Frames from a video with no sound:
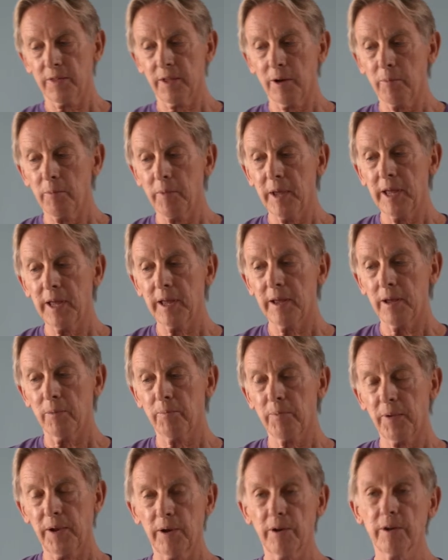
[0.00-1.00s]
there may
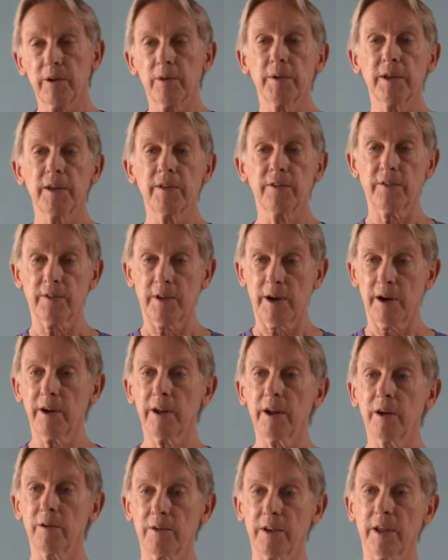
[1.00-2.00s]
appear to be a
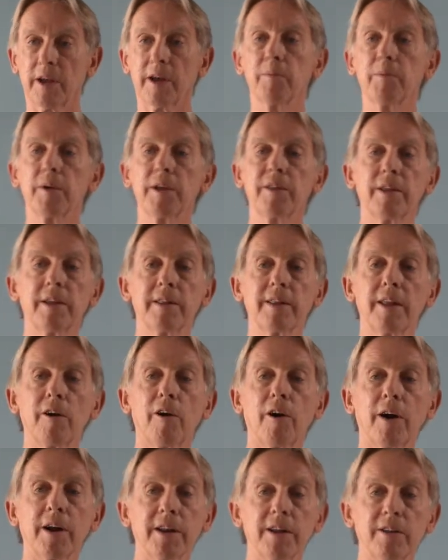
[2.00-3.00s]
stereotype, and then the
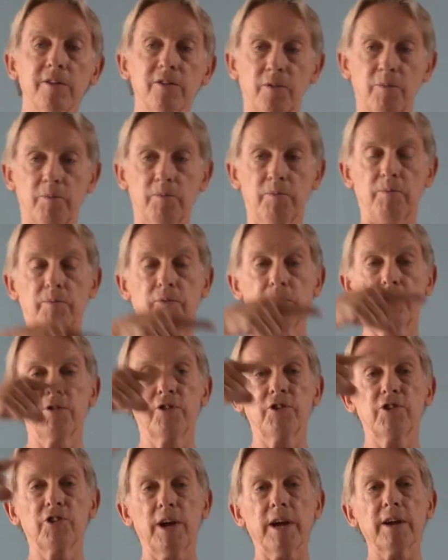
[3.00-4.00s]
audience
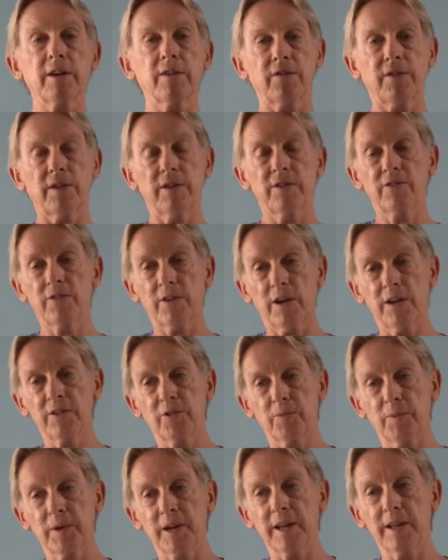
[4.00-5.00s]
projects a
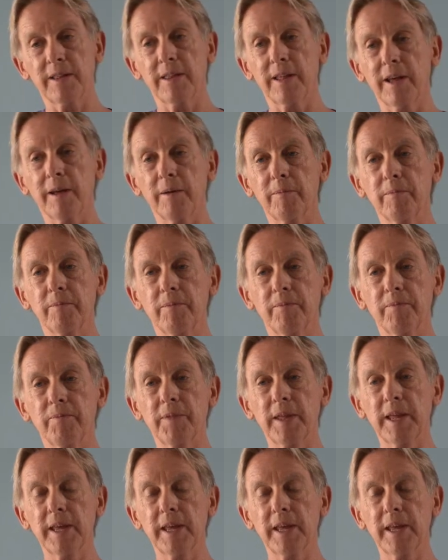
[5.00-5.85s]
judgment on them.